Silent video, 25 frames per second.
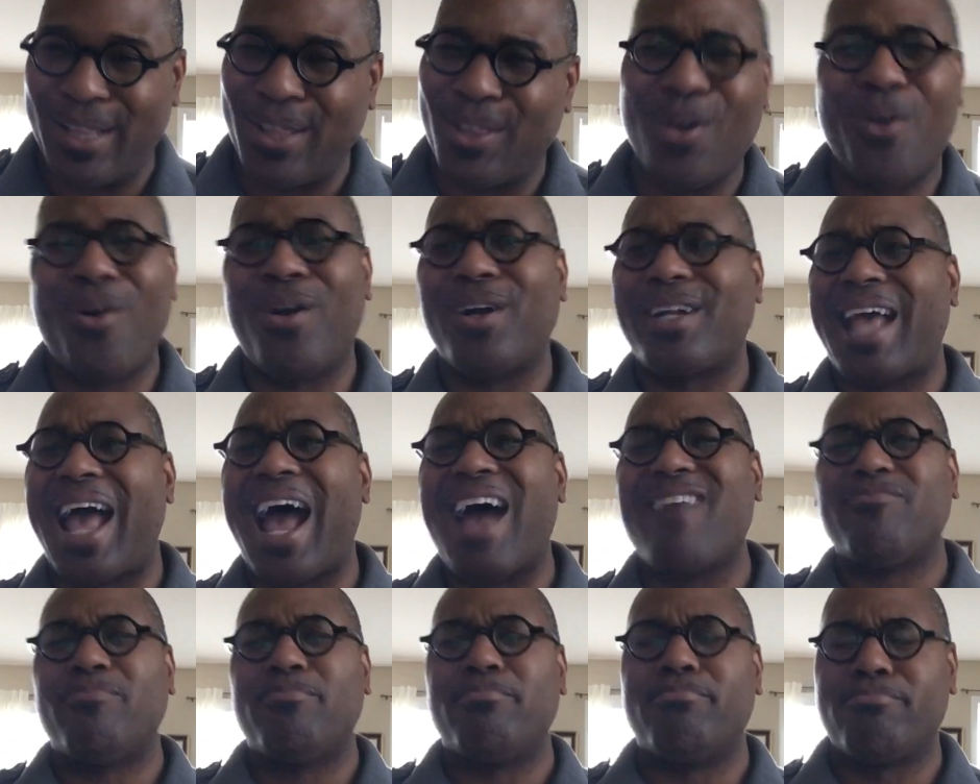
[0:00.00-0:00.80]
Lord,
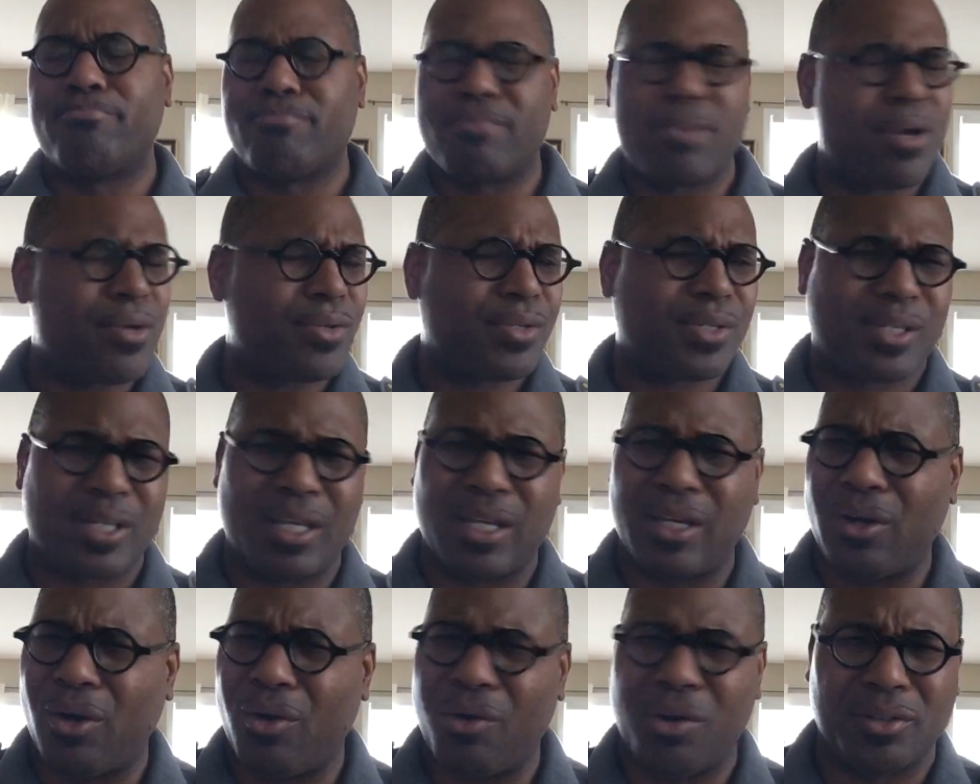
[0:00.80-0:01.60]
have
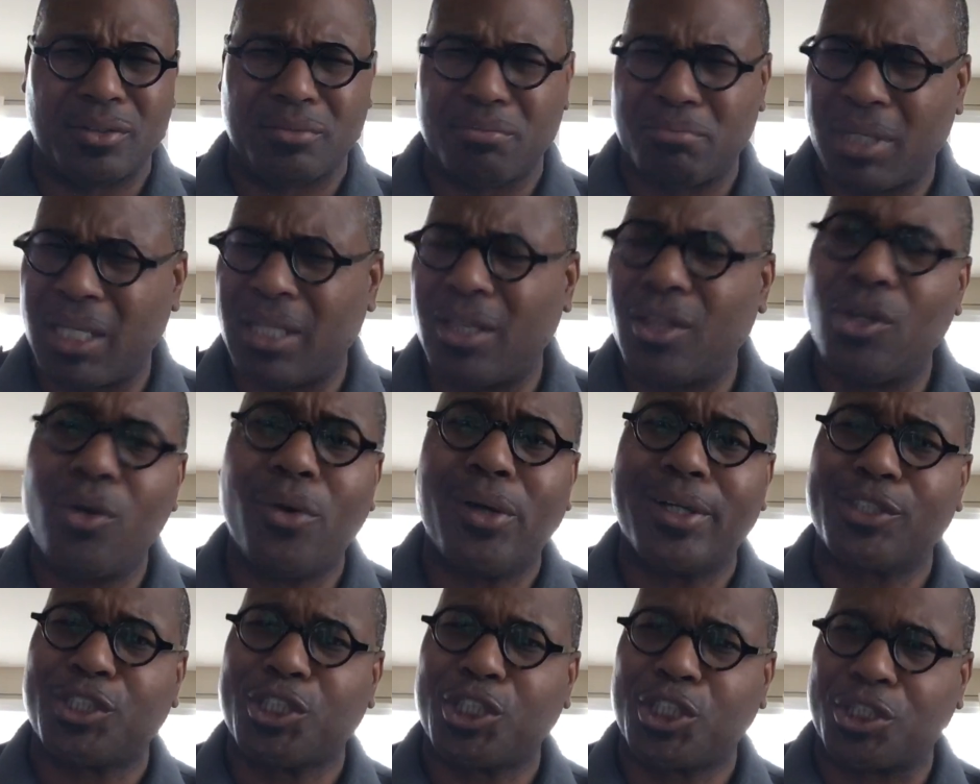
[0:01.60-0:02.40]
mercy on me.
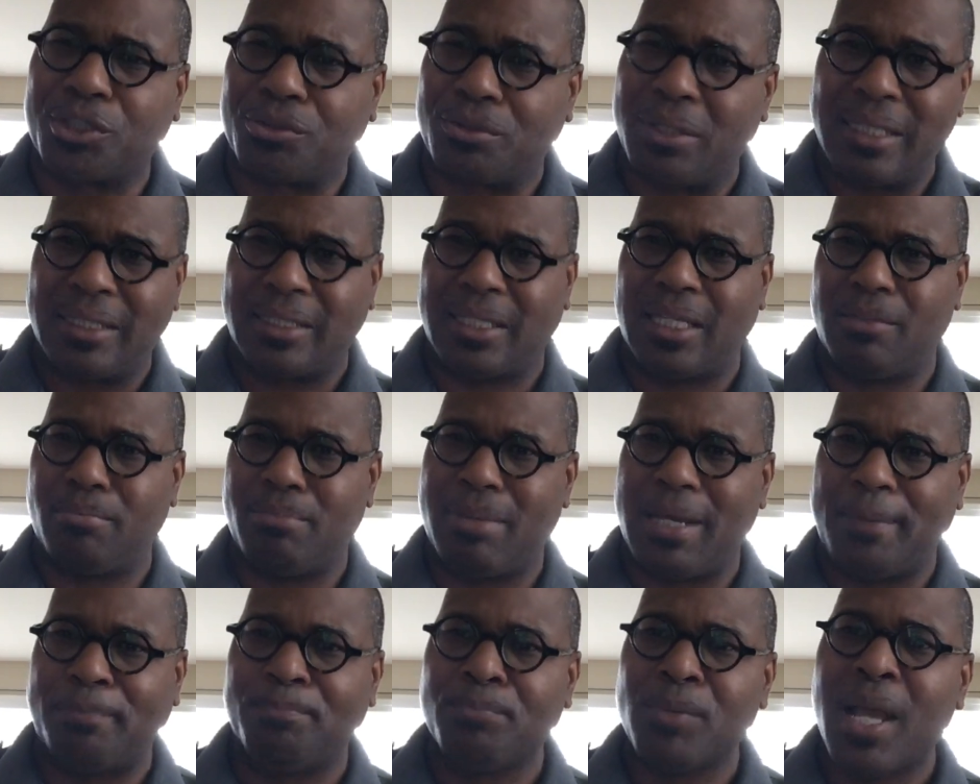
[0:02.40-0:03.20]
Lord, strengthen
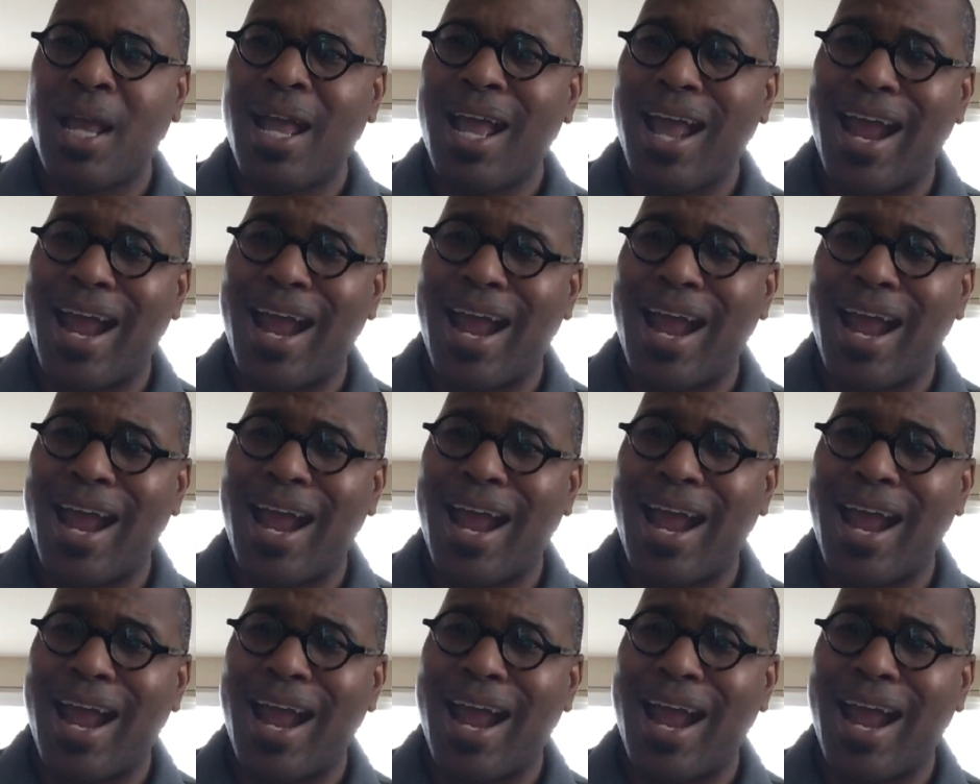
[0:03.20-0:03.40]
me.